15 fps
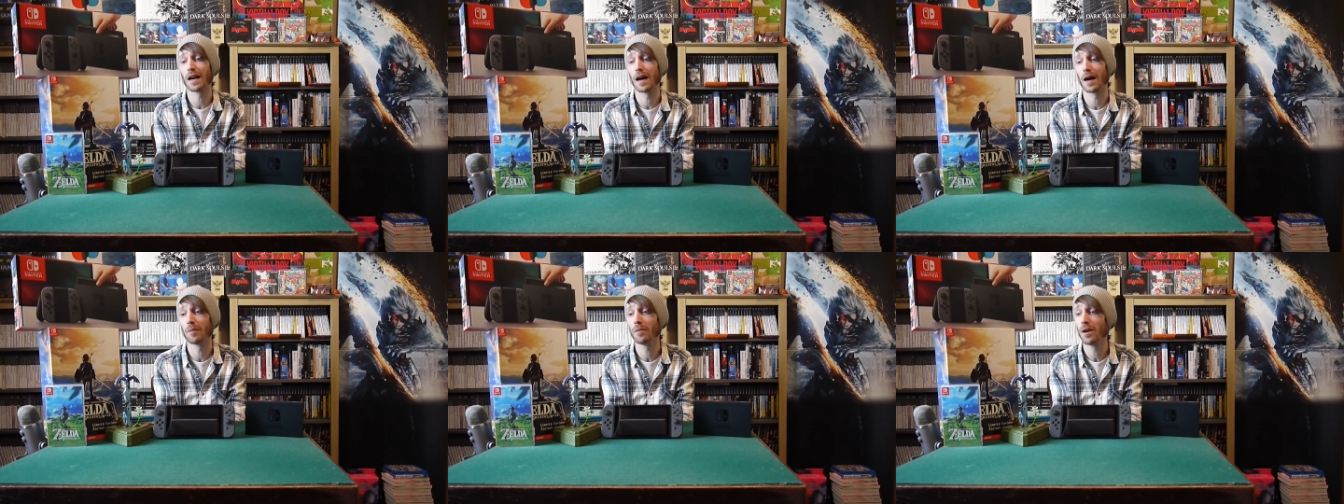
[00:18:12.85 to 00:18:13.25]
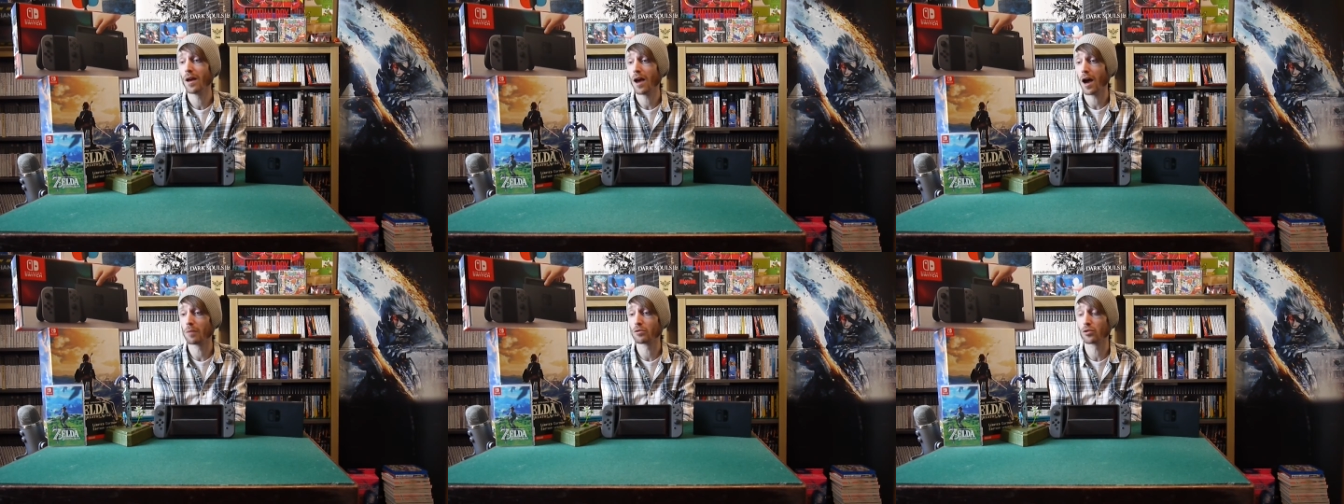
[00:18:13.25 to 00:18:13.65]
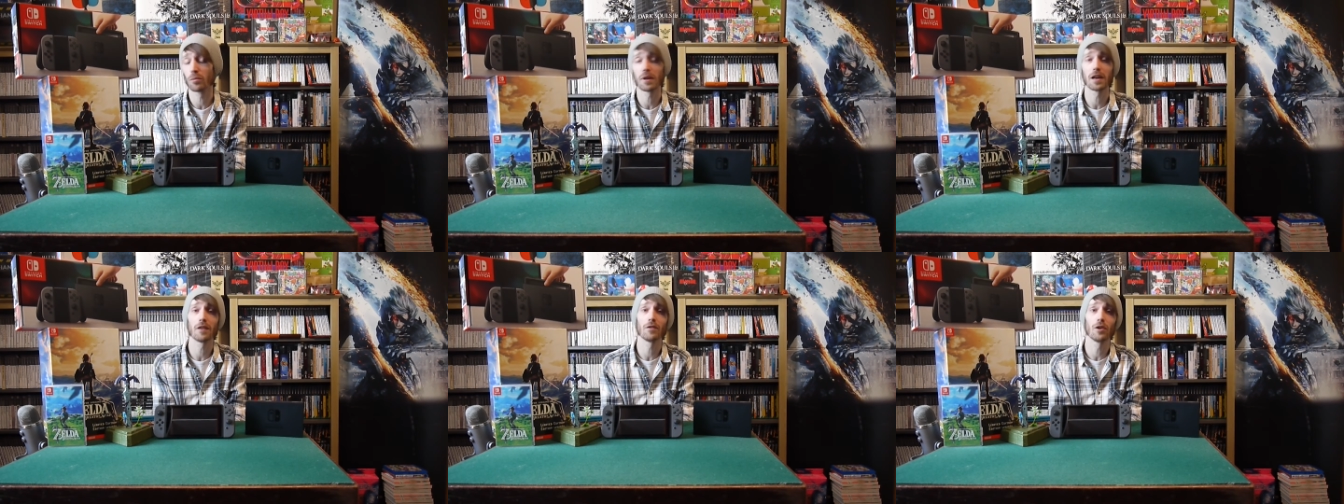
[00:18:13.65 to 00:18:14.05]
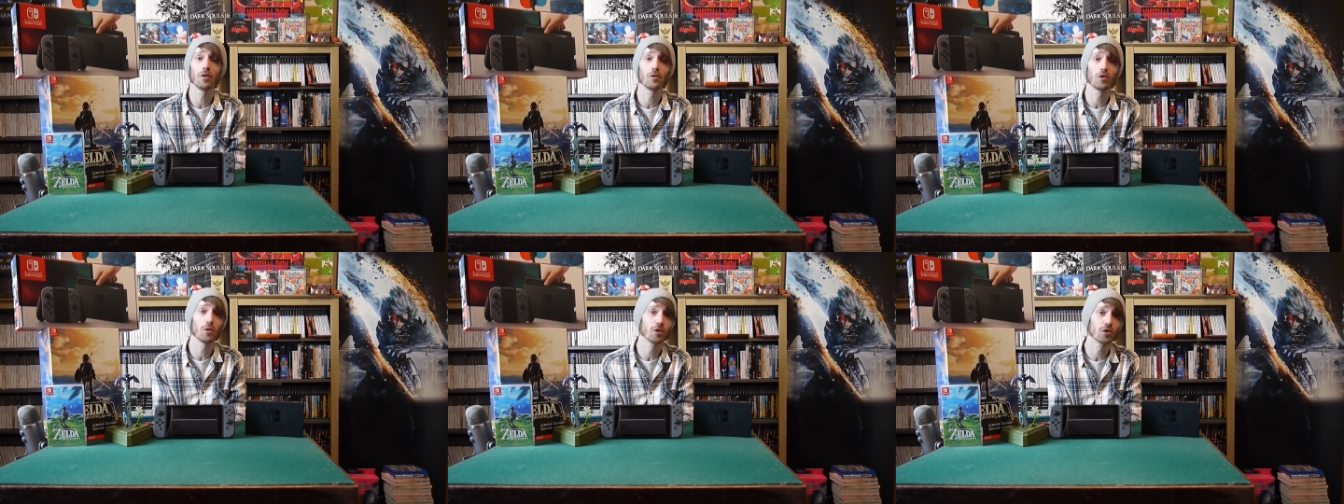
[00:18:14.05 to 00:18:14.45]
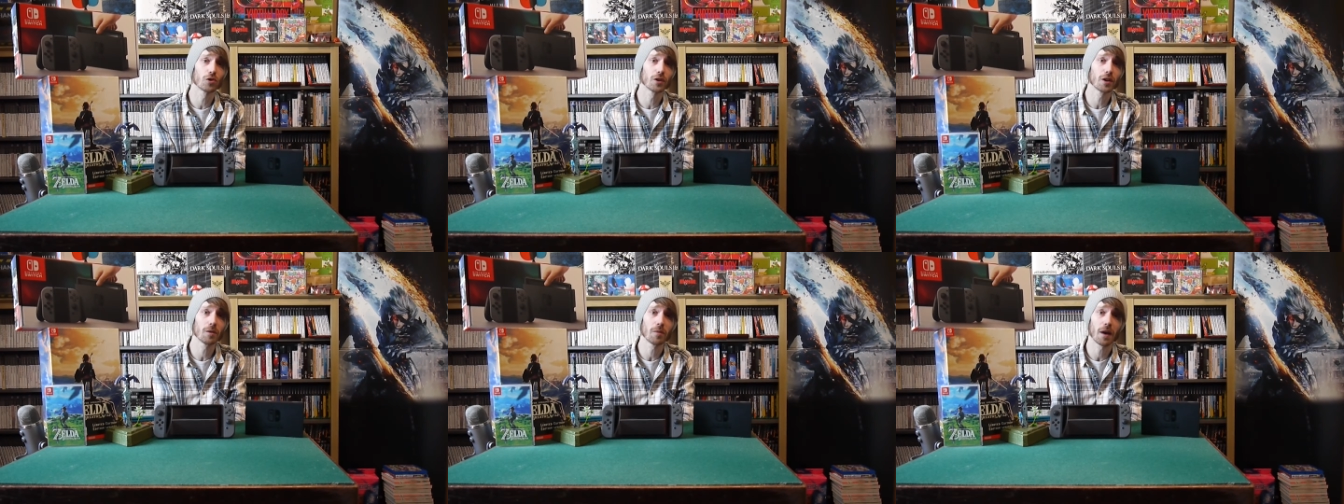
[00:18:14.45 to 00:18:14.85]
I'm sure many of you do
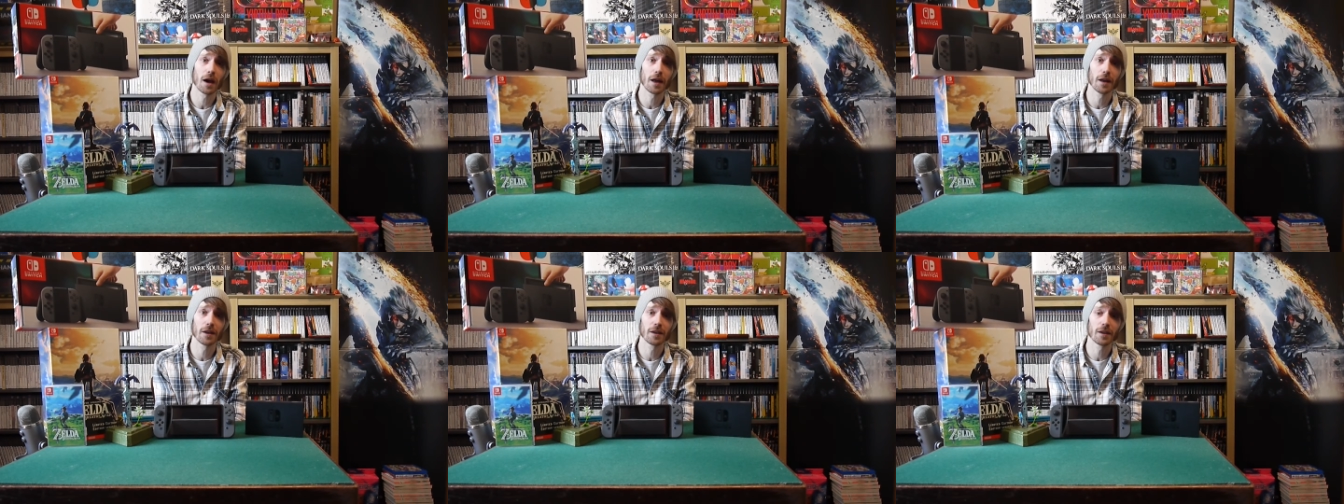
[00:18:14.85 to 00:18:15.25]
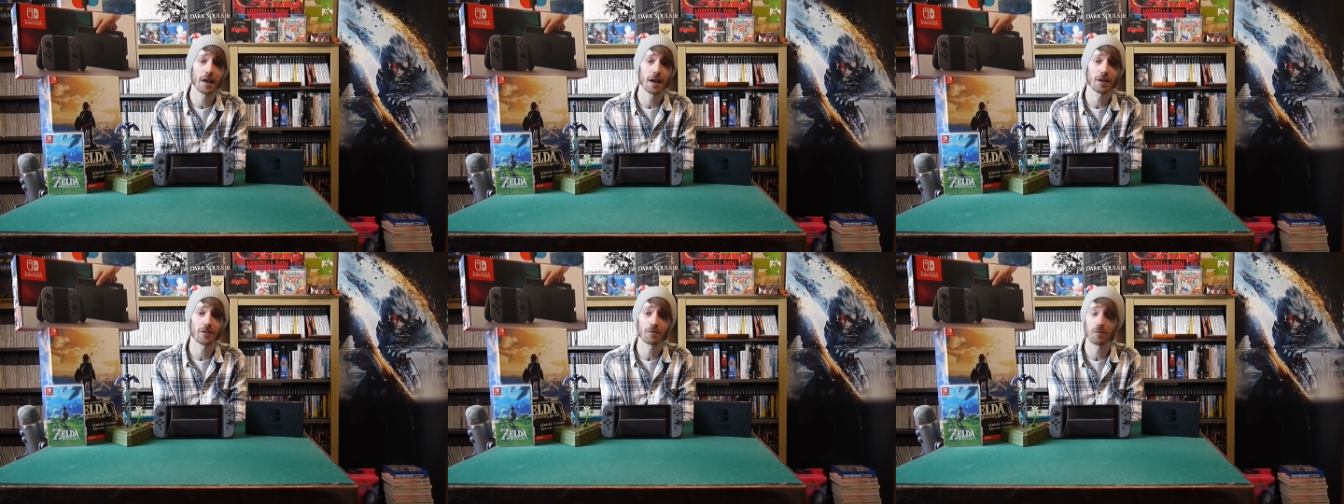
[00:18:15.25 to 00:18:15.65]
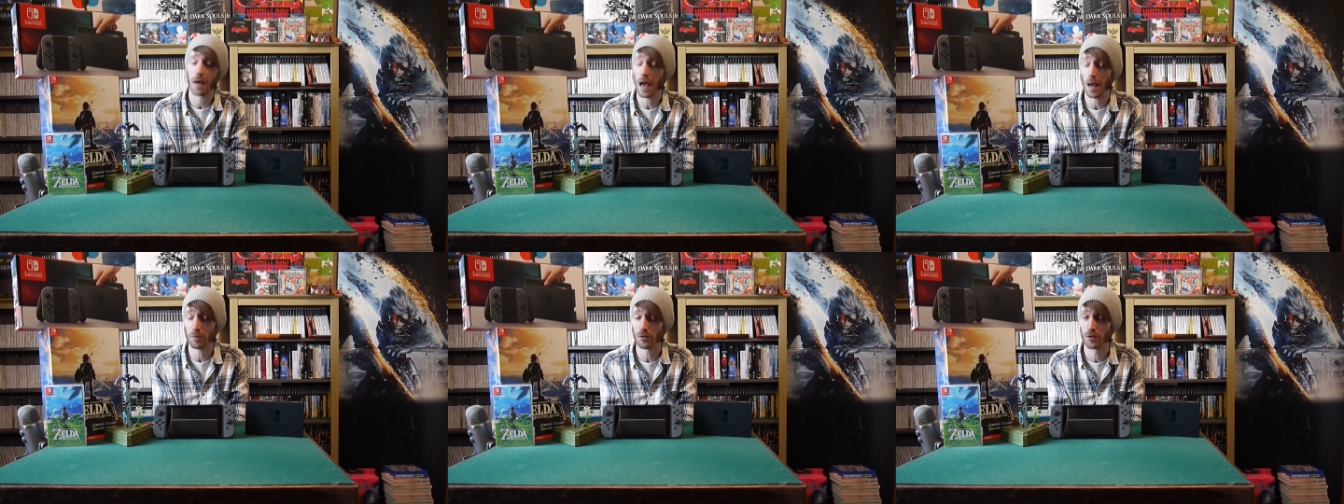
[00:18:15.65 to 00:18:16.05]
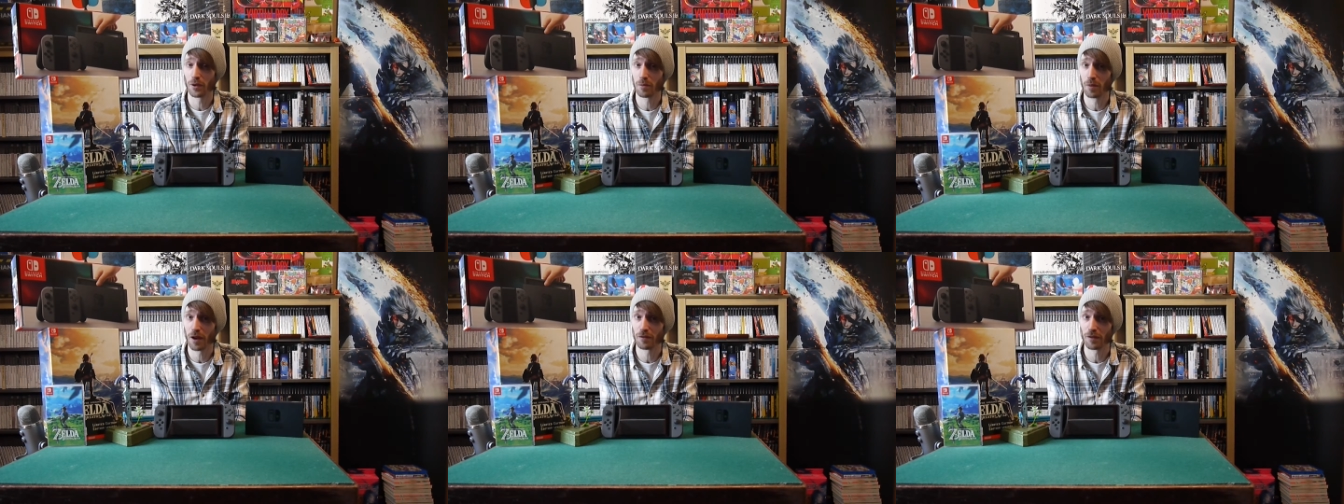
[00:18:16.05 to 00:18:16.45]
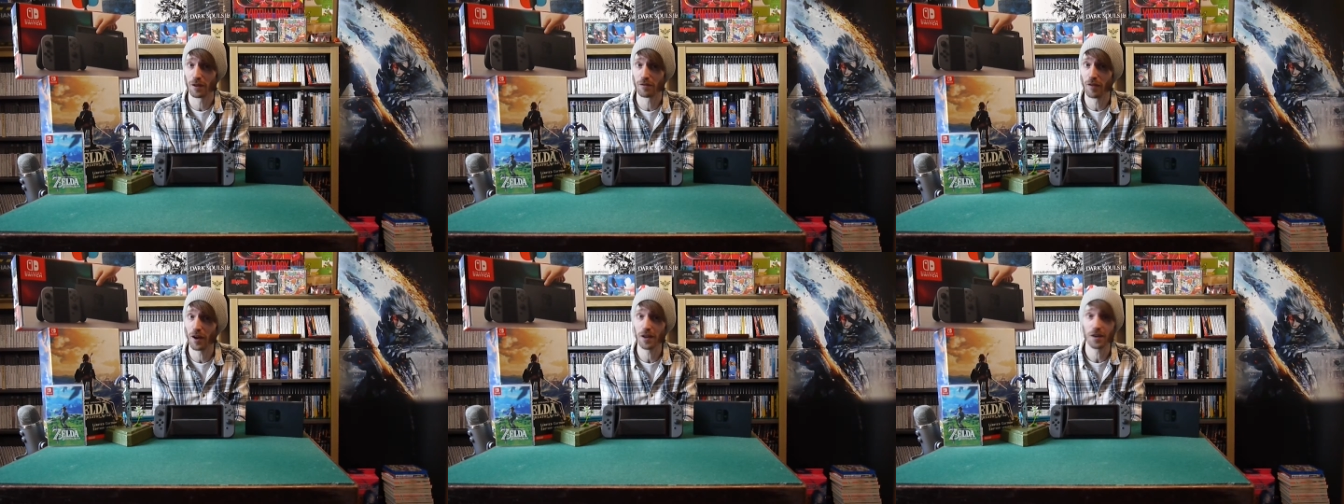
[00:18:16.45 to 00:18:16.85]
enjoy them, and that's absolutely
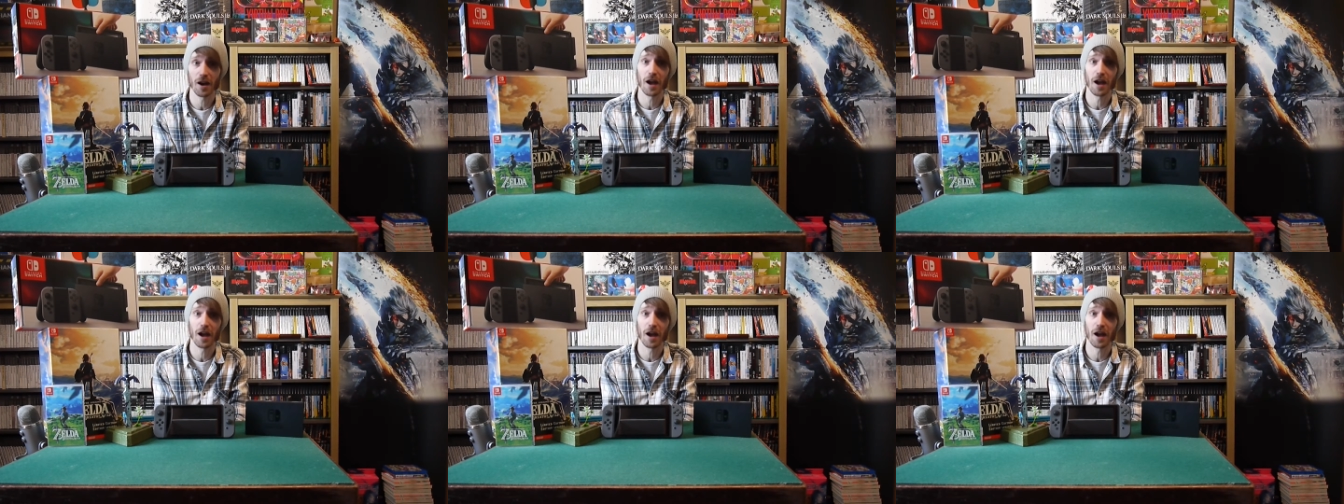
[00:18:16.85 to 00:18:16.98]
perfectly fine.